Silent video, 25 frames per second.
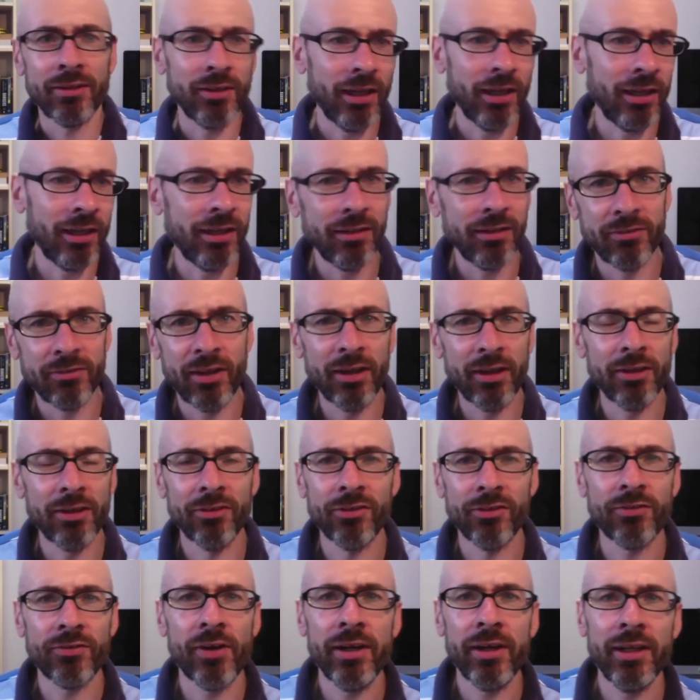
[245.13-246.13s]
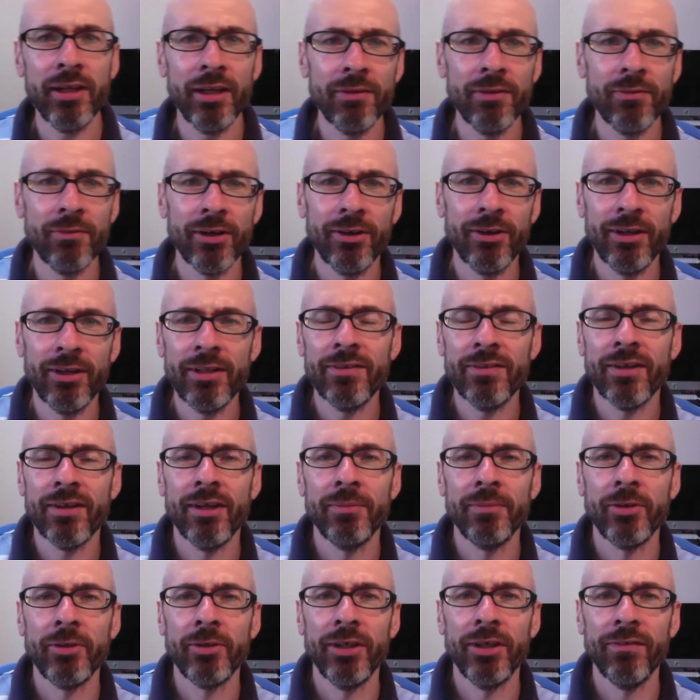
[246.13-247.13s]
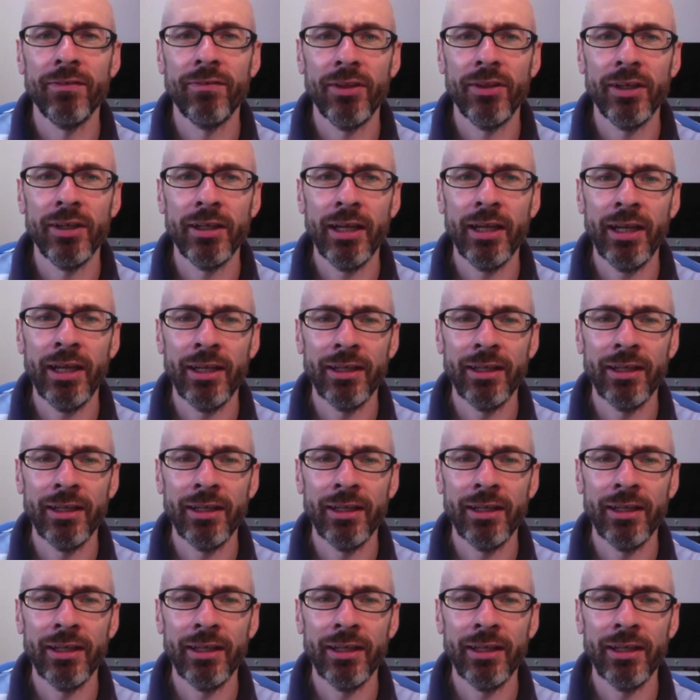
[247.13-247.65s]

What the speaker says: they can strike anywhere, anytime kind of thing.